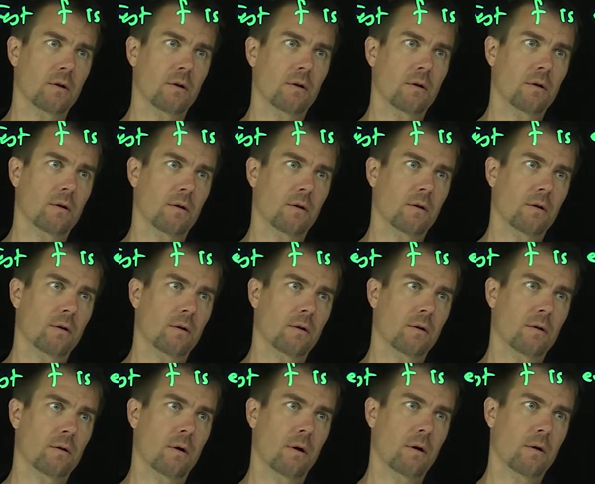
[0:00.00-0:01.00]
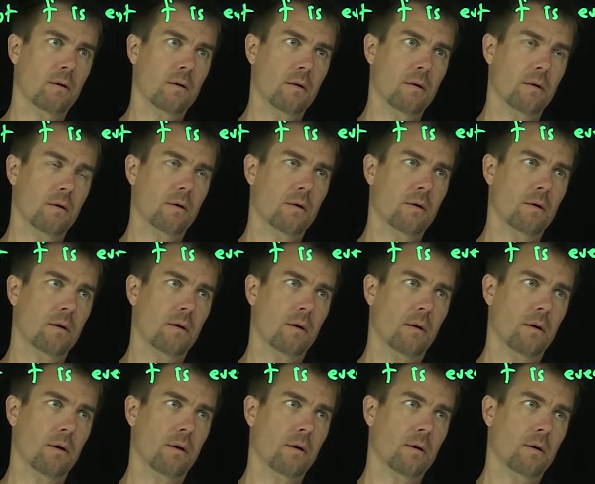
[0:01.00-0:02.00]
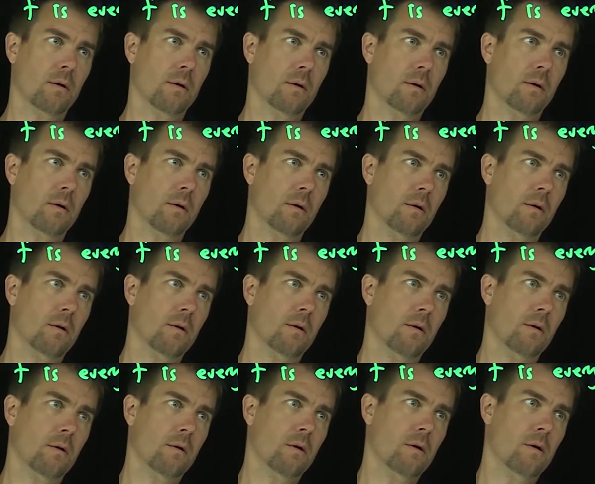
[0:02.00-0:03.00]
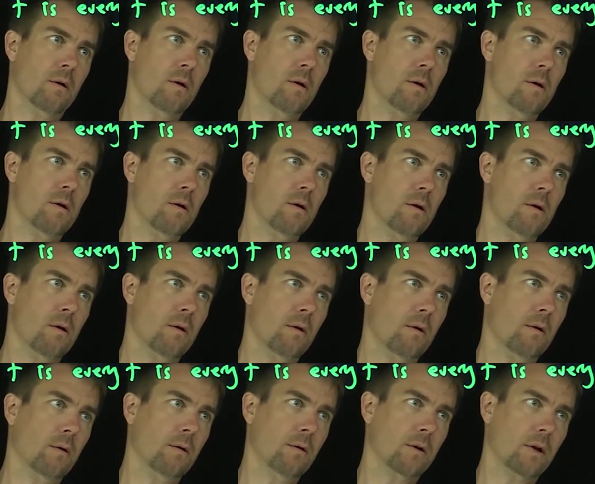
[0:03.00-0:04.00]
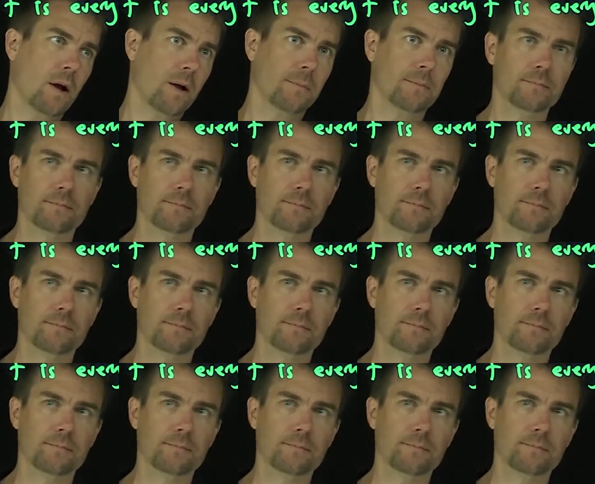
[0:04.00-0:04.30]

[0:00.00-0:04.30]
(no one is talking)